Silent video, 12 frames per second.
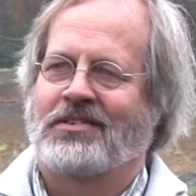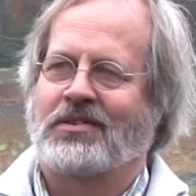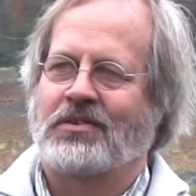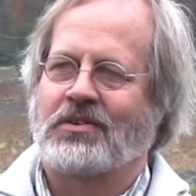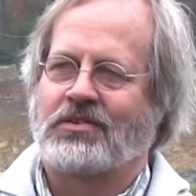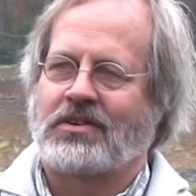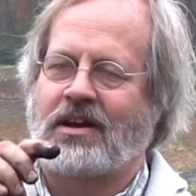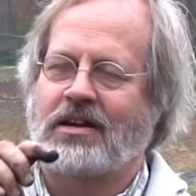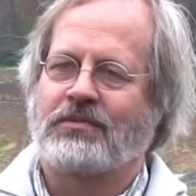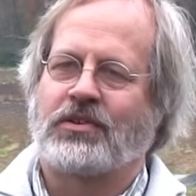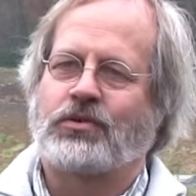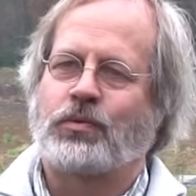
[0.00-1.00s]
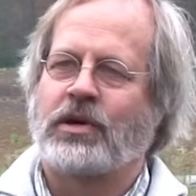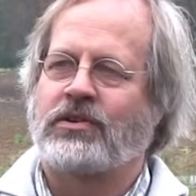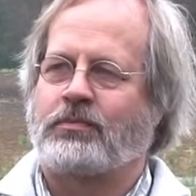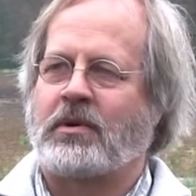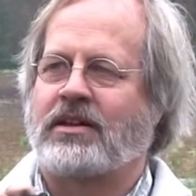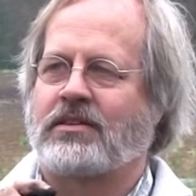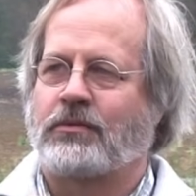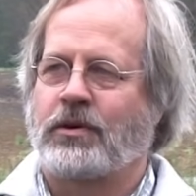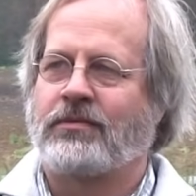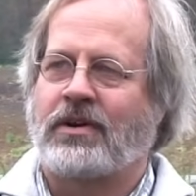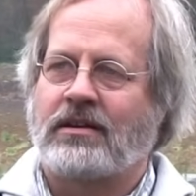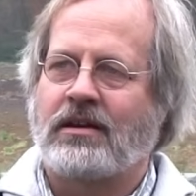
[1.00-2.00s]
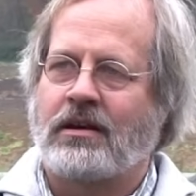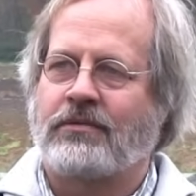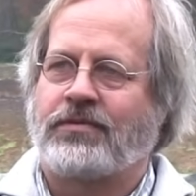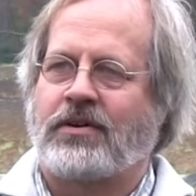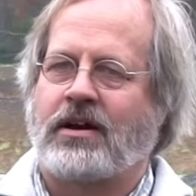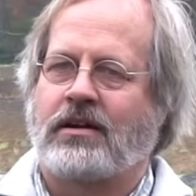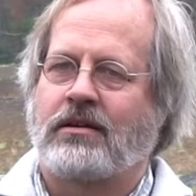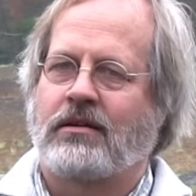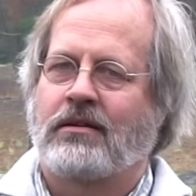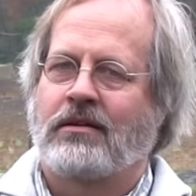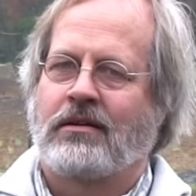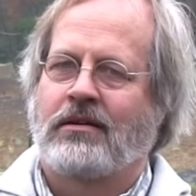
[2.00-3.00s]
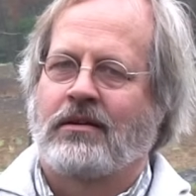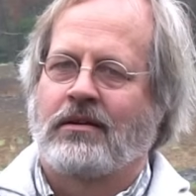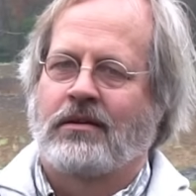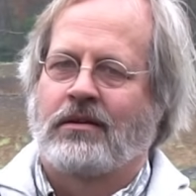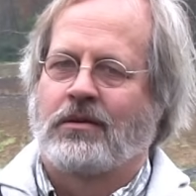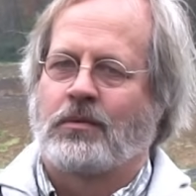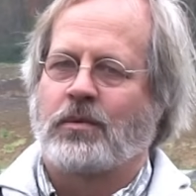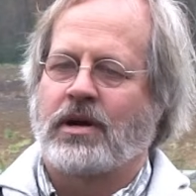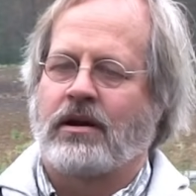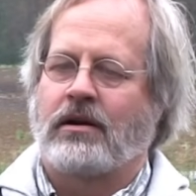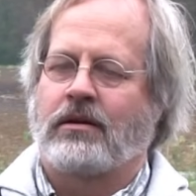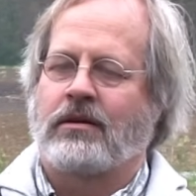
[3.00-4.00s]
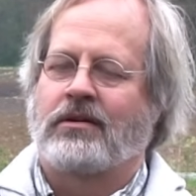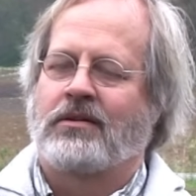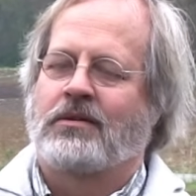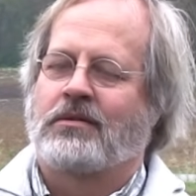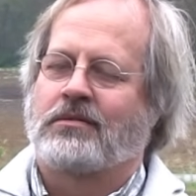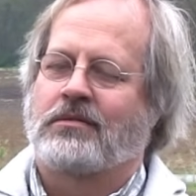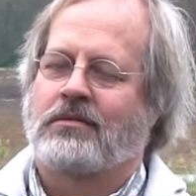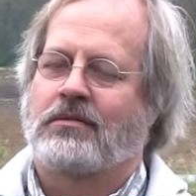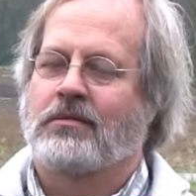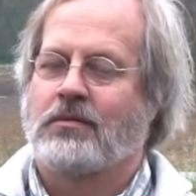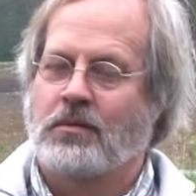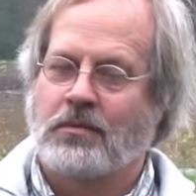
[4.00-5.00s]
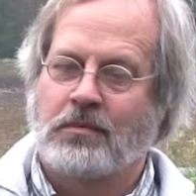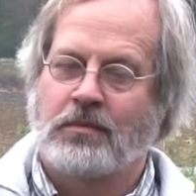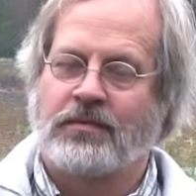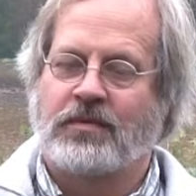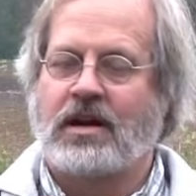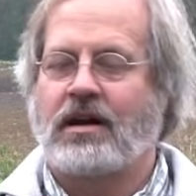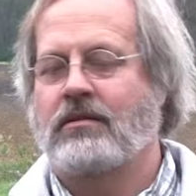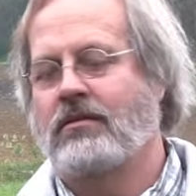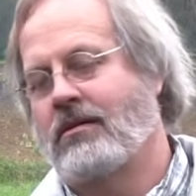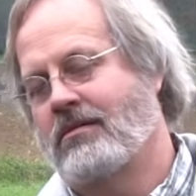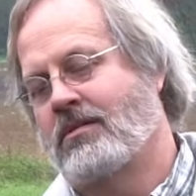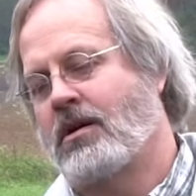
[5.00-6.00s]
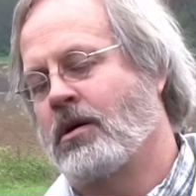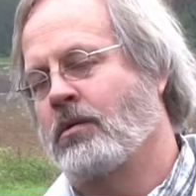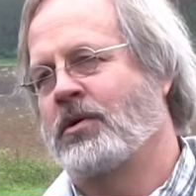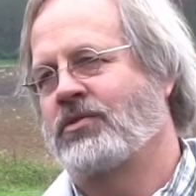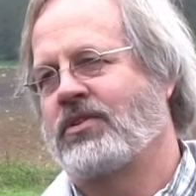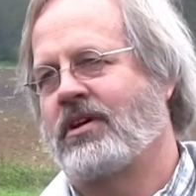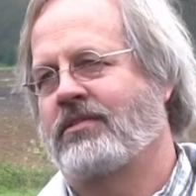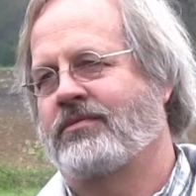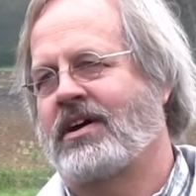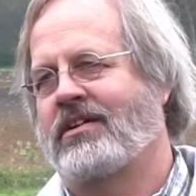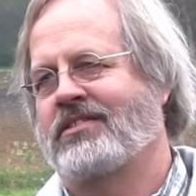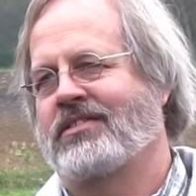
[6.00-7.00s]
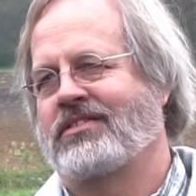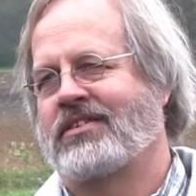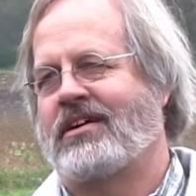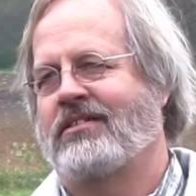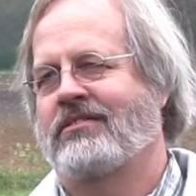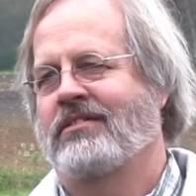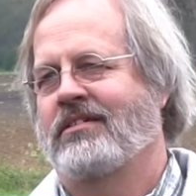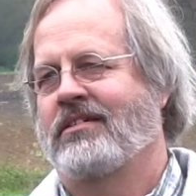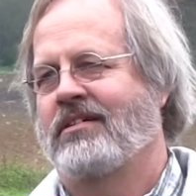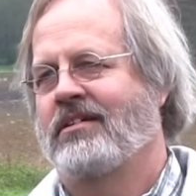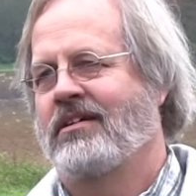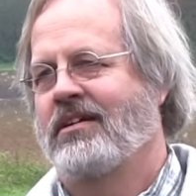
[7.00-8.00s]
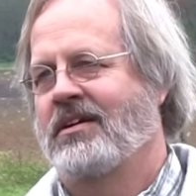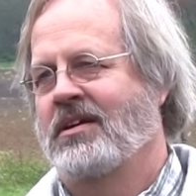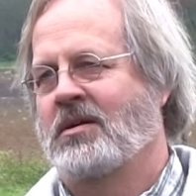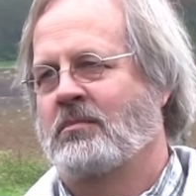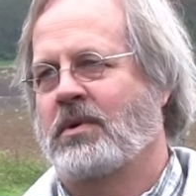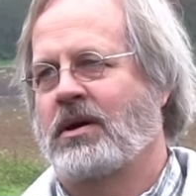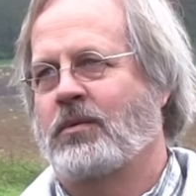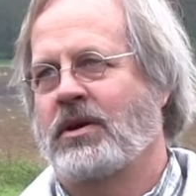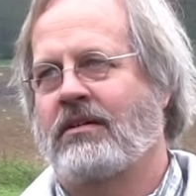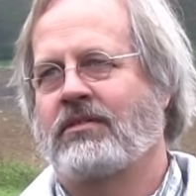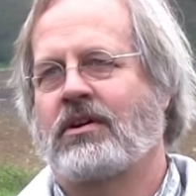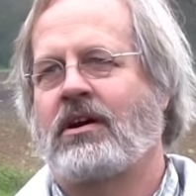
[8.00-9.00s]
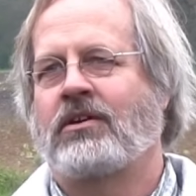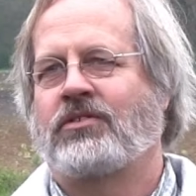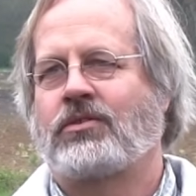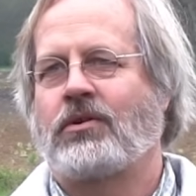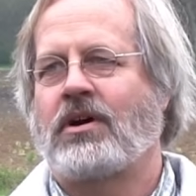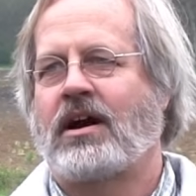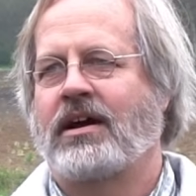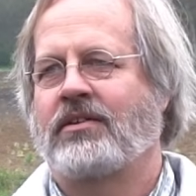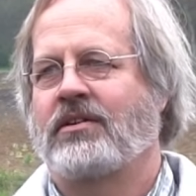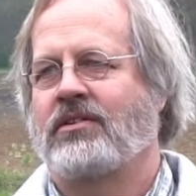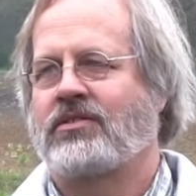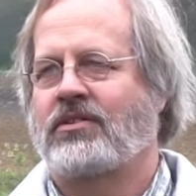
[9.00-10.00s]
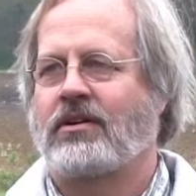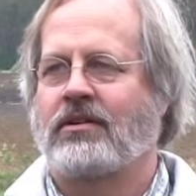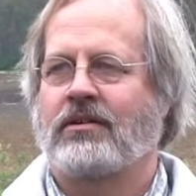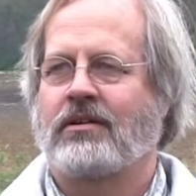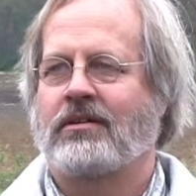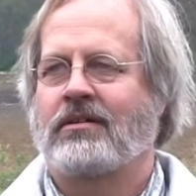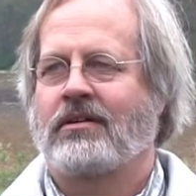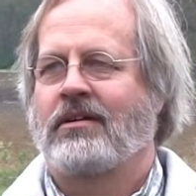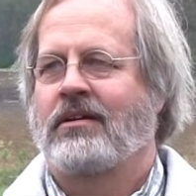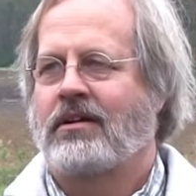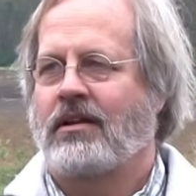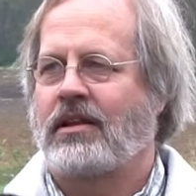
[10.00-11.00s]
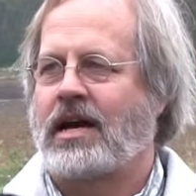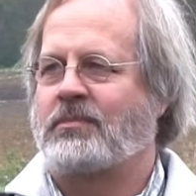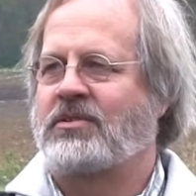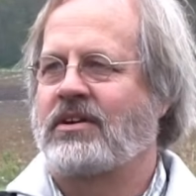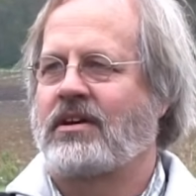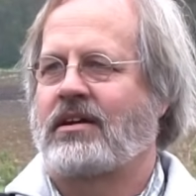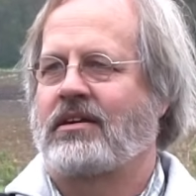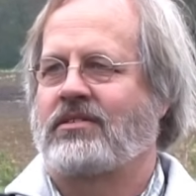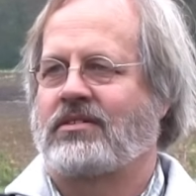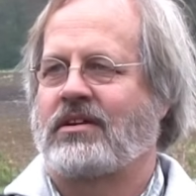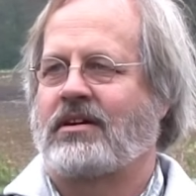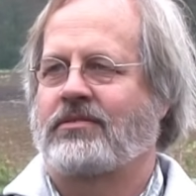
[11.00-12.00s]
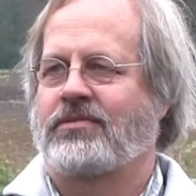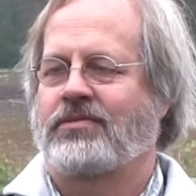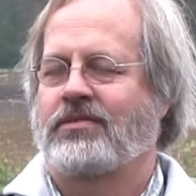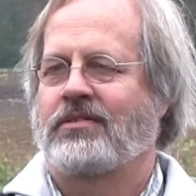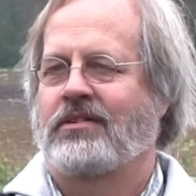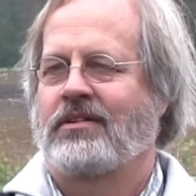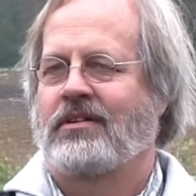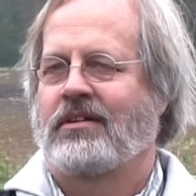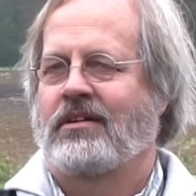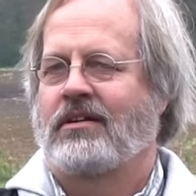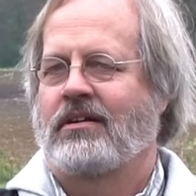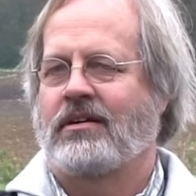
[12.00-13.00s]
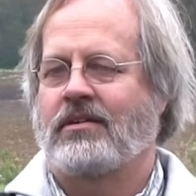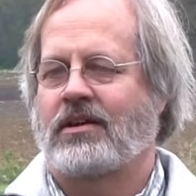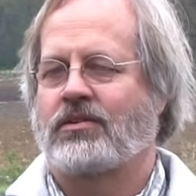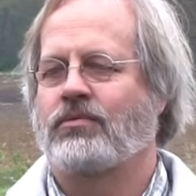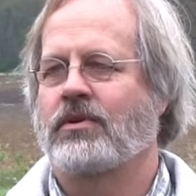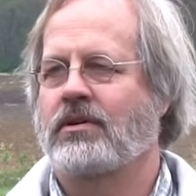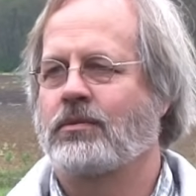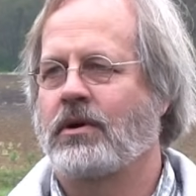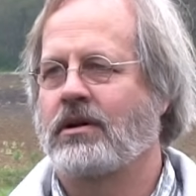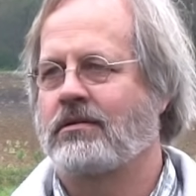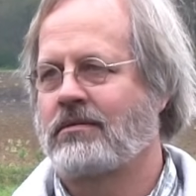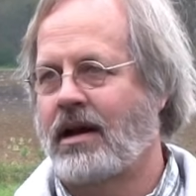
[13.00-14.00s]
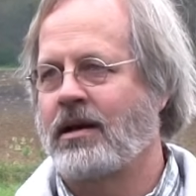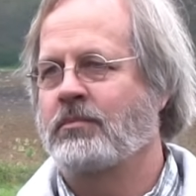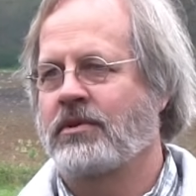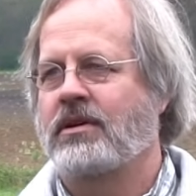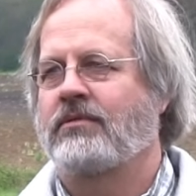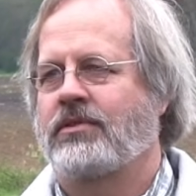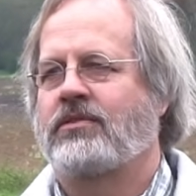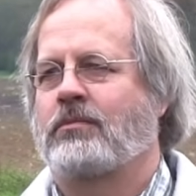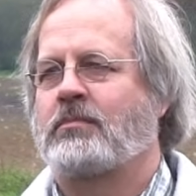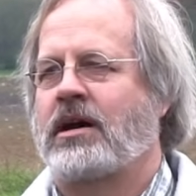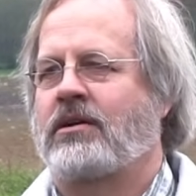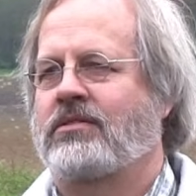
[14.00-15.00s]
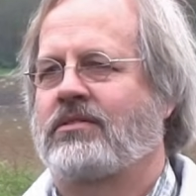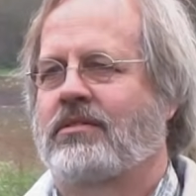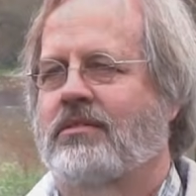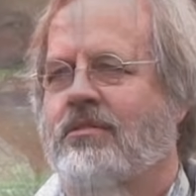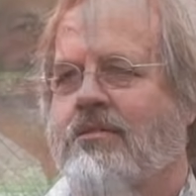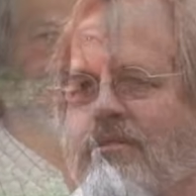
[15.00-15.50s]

So there's kind of a sweet spot that we've identified where we've got almost all the volatiles out, but we haven't gone so high that it's starting to collapse in on itself. And that's really what I believe is the best.